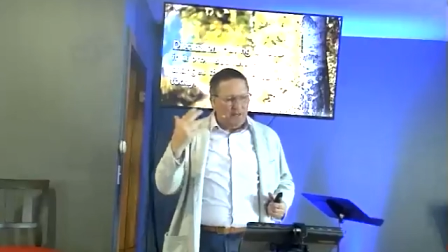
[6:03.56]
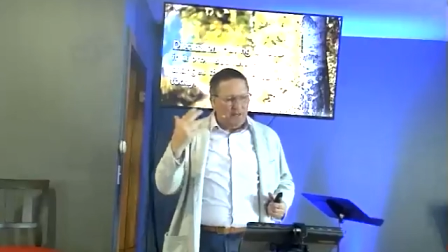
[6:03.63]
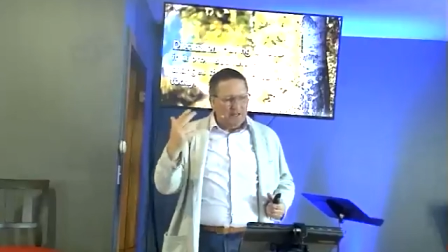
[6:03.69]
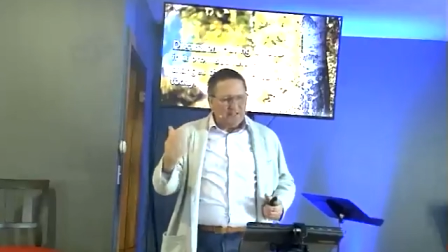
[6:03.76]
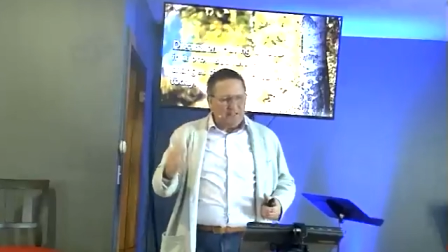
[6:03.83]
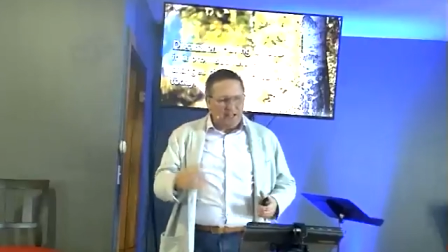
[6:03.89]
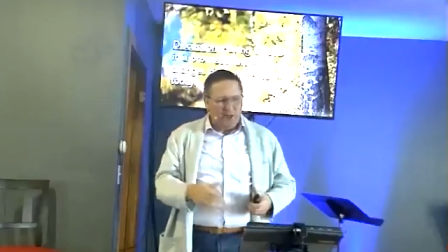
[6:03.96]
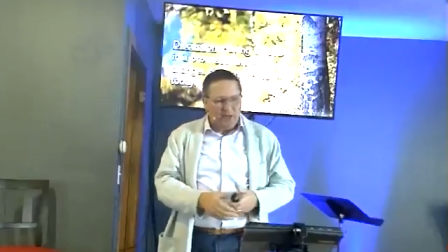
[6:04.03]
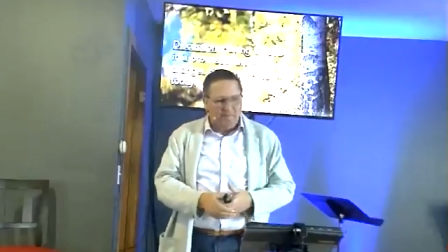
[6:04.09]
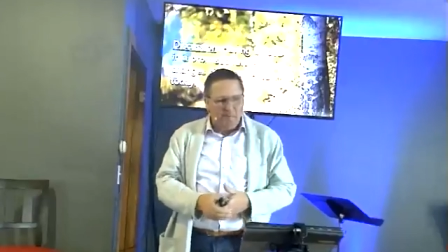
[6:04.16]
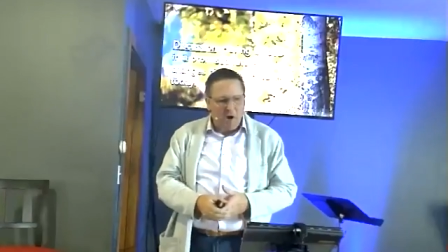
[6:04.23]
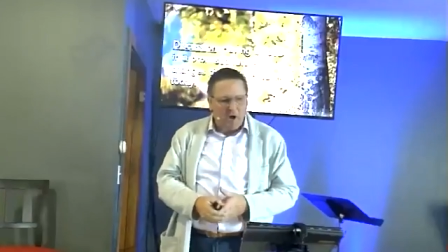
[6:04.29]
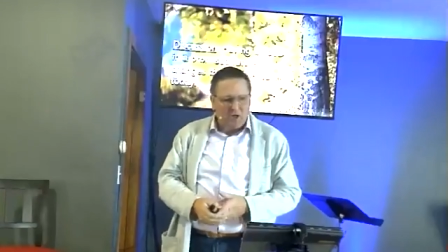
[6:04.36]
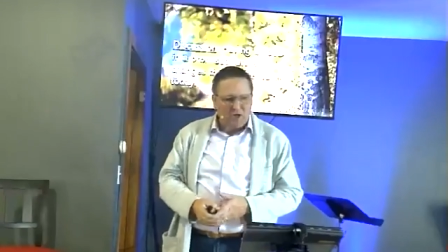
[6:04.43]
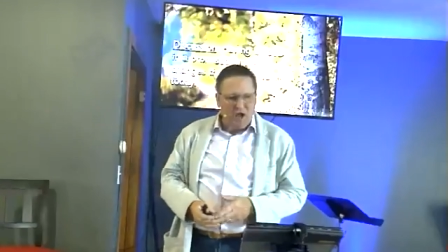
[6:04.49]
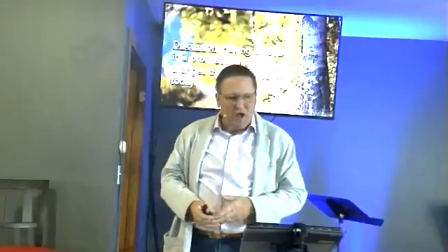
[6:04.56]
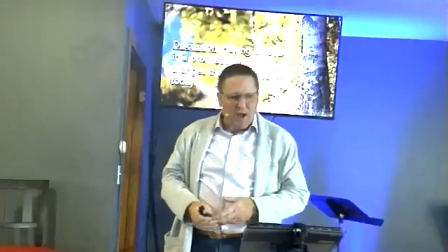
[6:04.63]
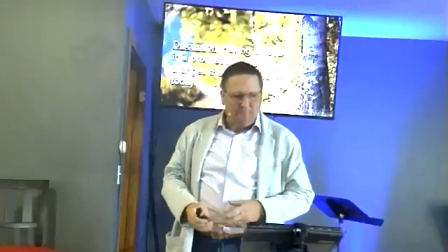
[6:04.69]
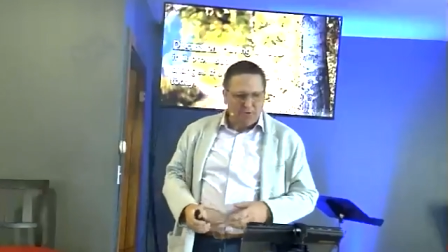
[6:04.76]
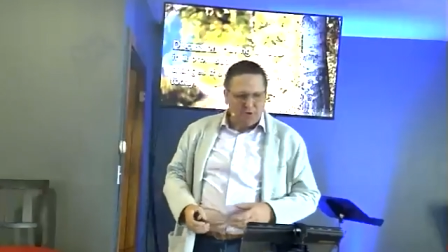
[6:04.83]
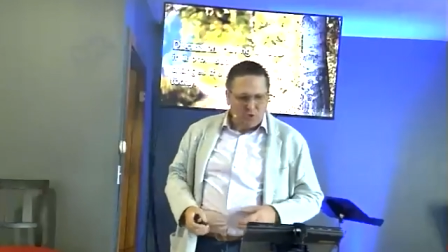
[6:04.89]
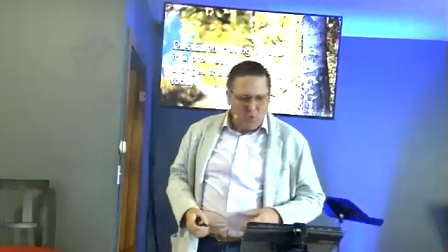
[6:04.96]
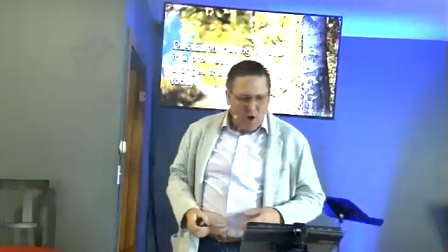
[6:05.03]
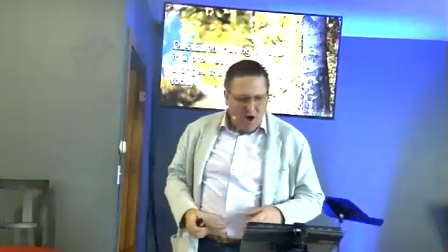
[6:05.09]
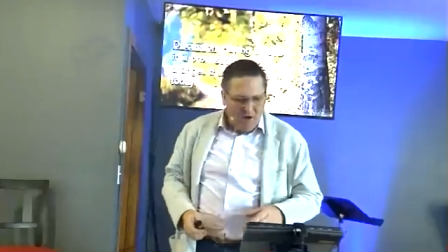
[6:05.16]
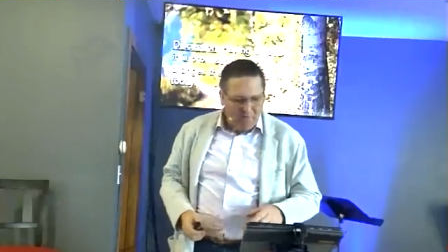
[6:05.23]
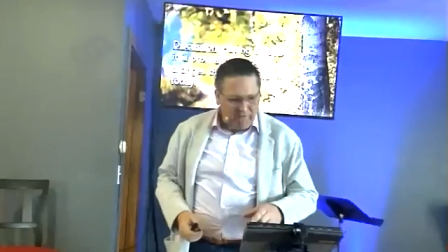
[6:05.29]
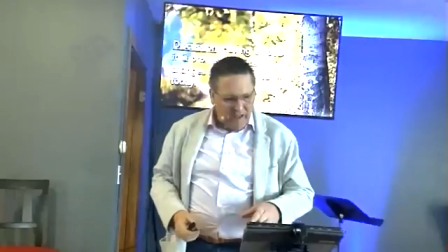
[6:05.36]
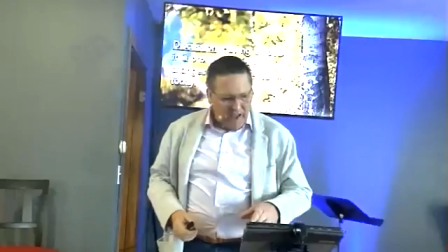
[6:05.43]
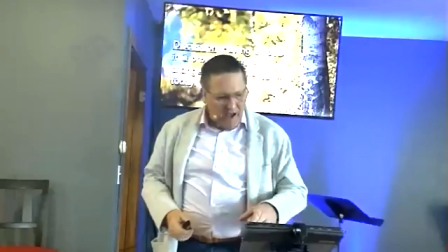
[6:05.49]
But let's take a look at Mark chapter
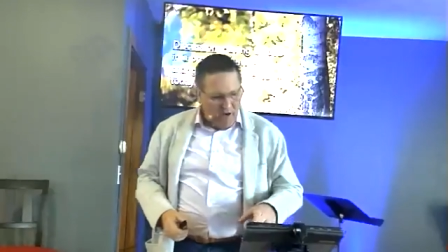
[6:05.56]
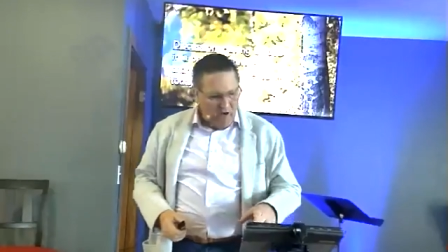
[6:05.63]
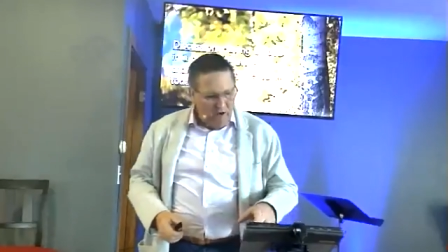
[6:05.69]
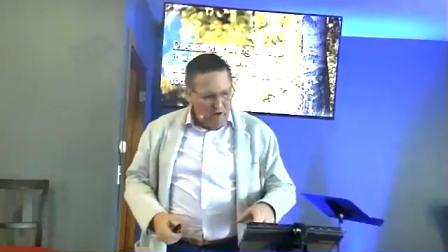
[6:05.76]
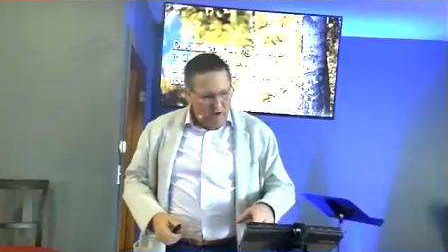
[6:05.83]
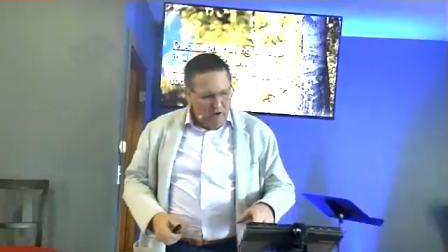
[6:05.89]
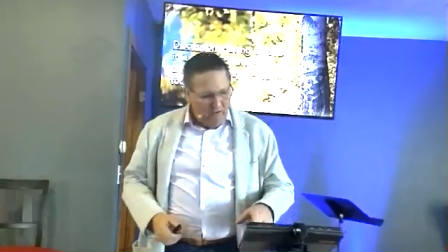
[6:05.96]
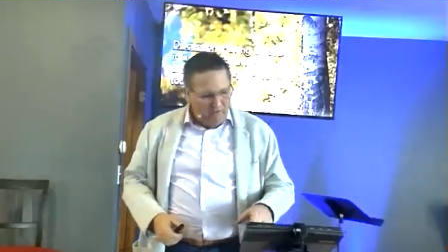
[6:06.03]
12 now,